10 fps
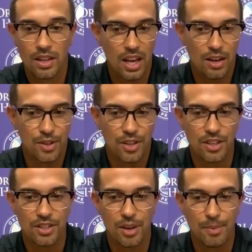Yeah, of
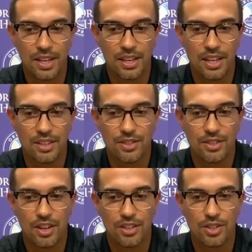course. I mean, it's
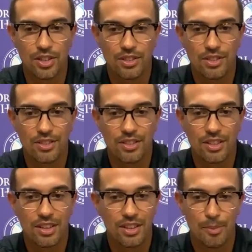not just
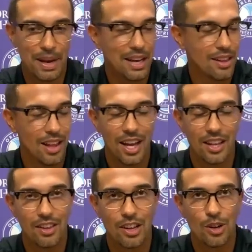the back
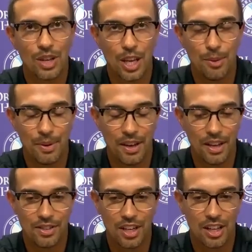line and the goalkeeper.
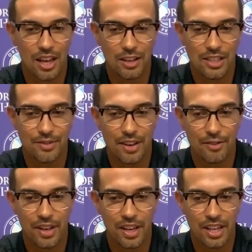It's a collective
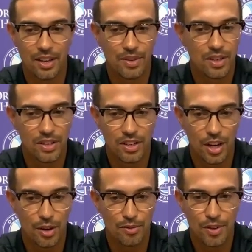effort, even,
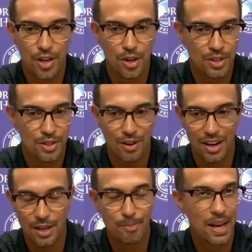forwards,
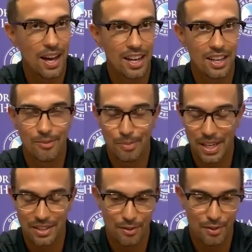tracking back,
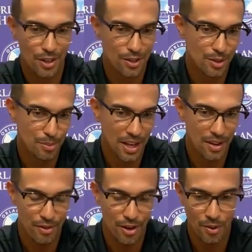being difficult to
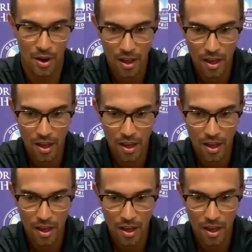play through.